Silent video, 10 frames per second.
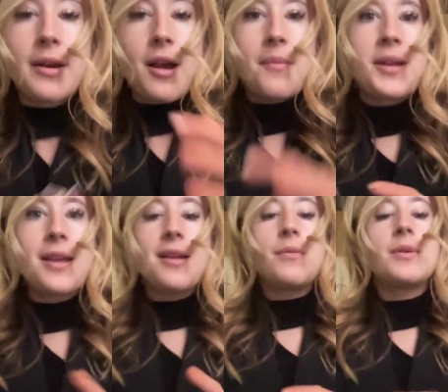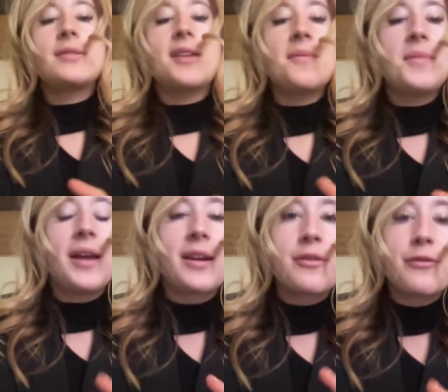coming in with some
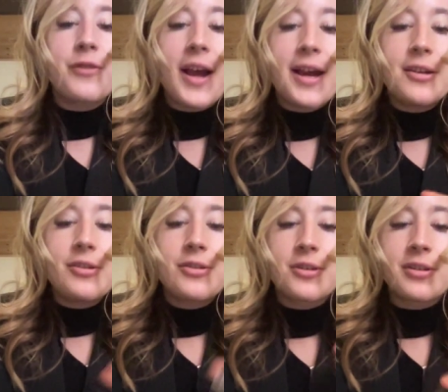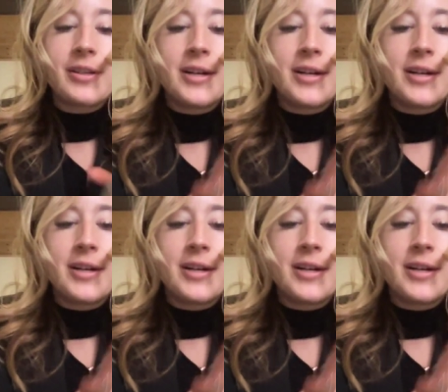like fresh